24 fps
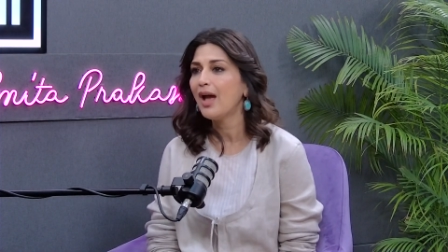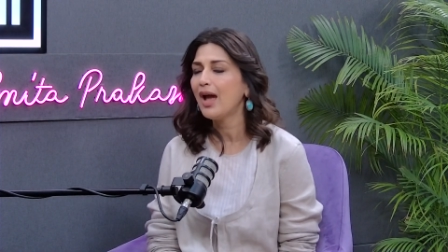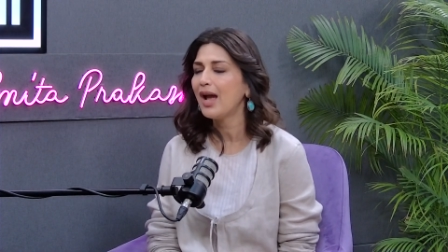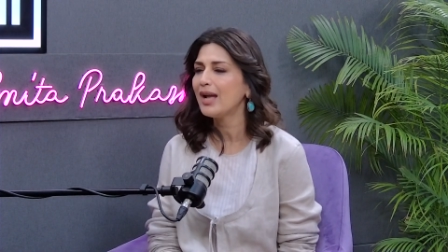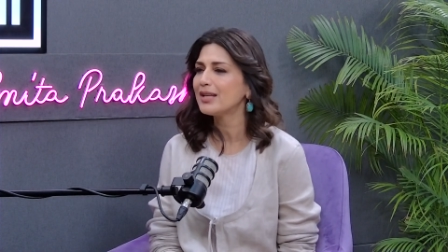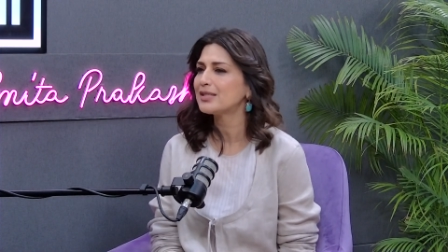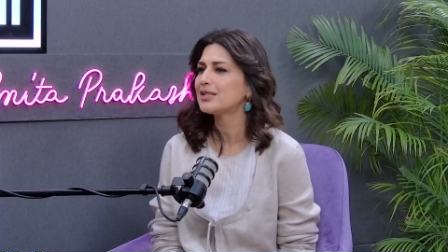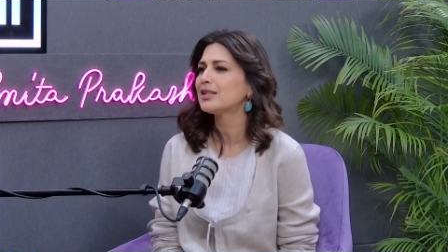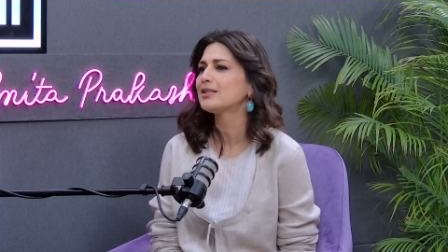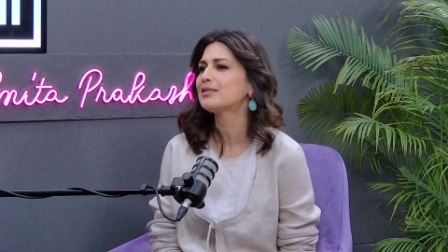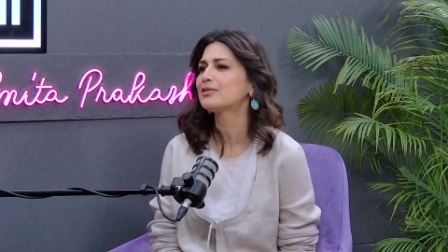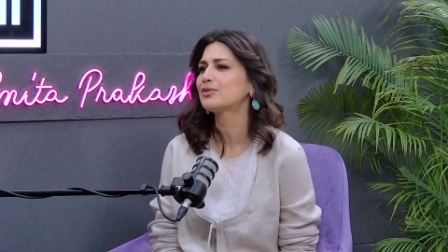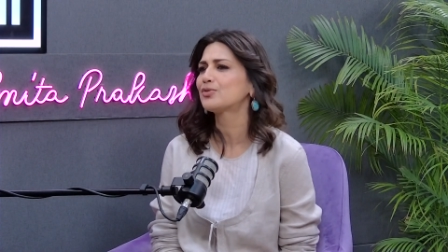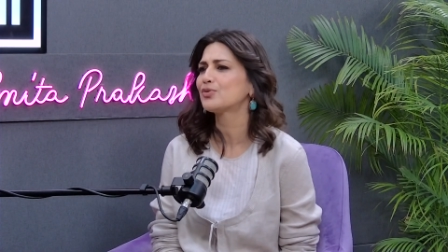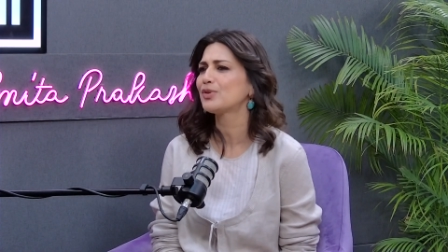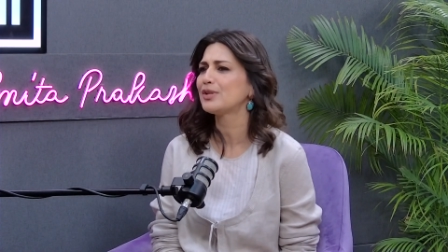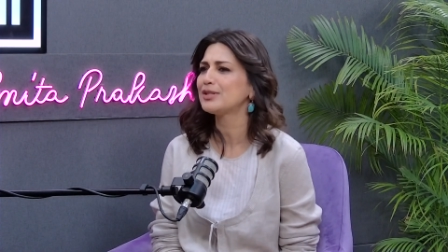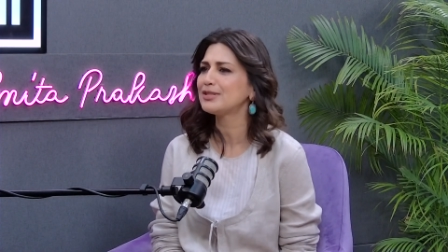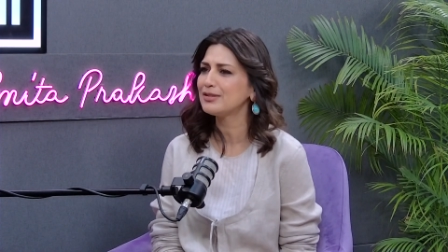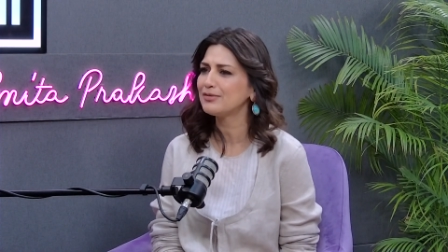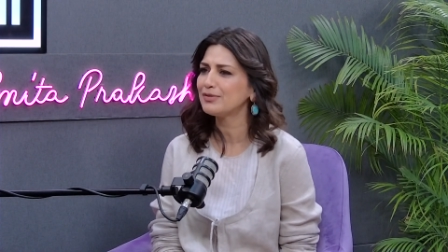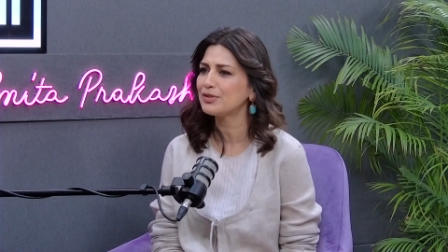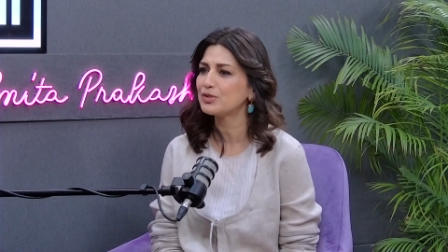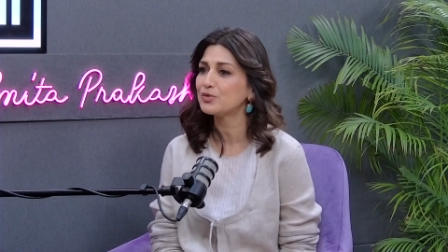I said,
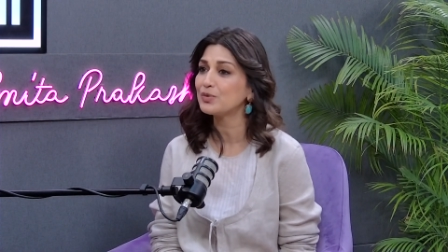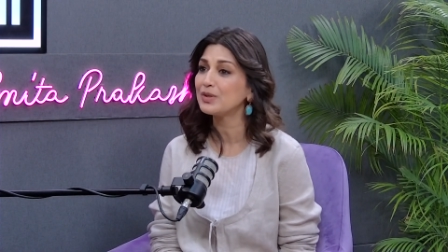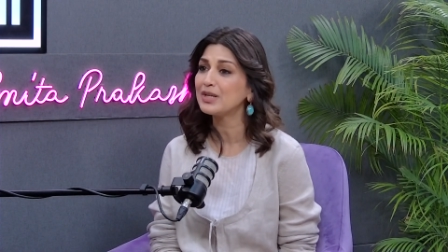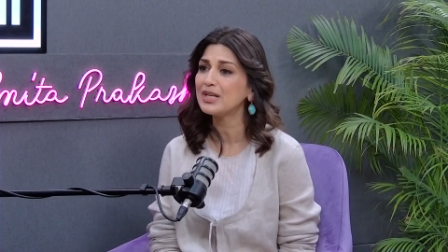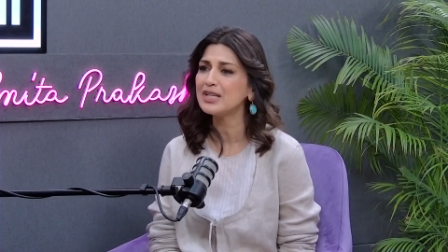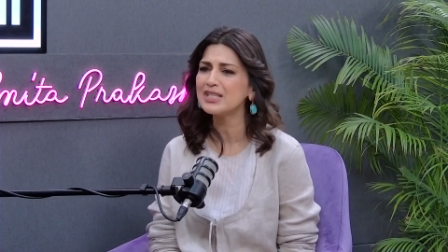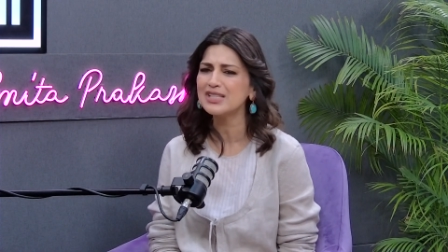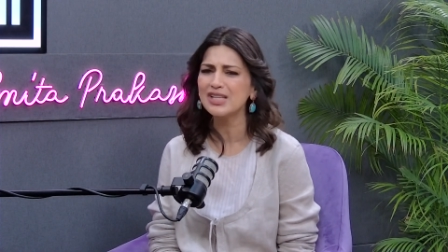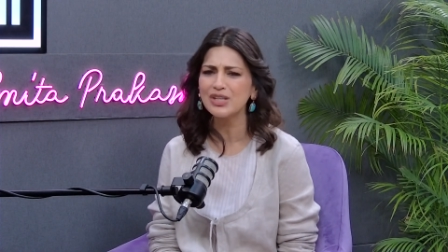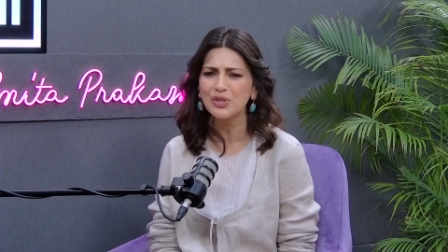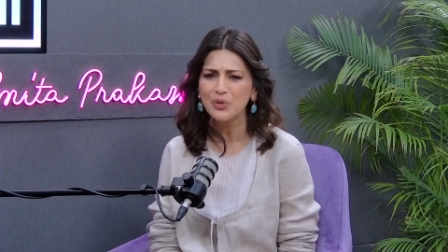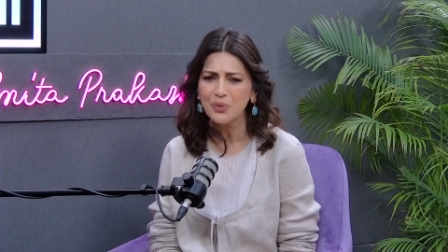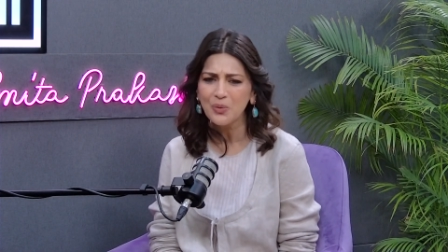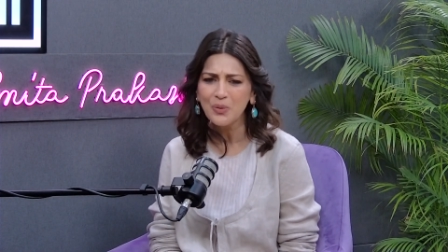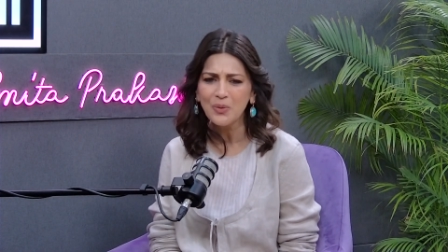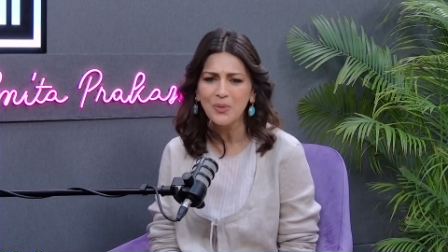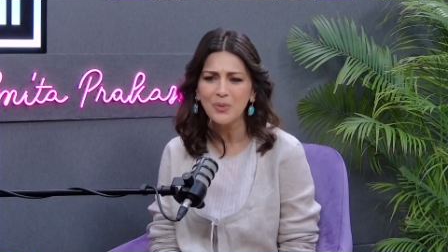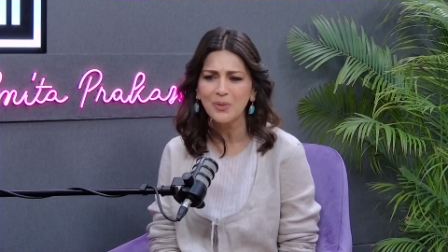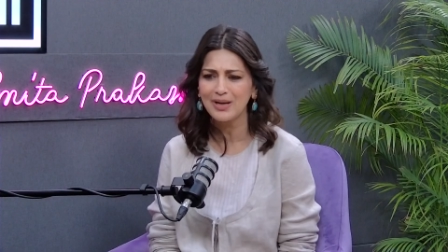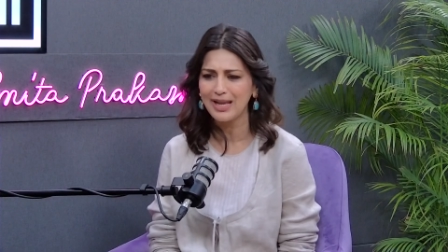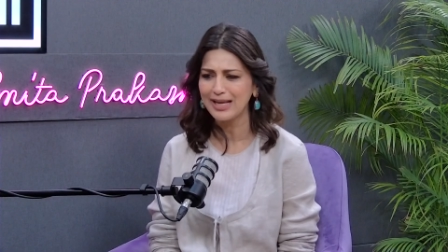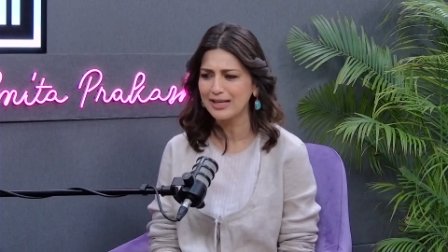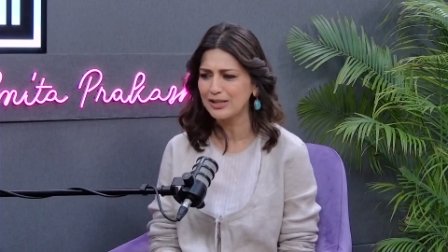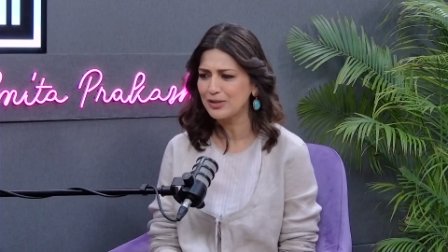Sooraj, which one? He said,
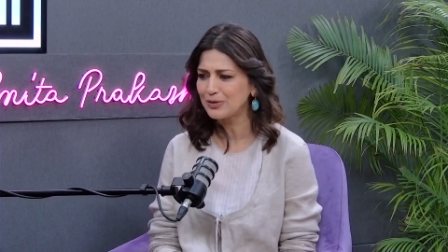no,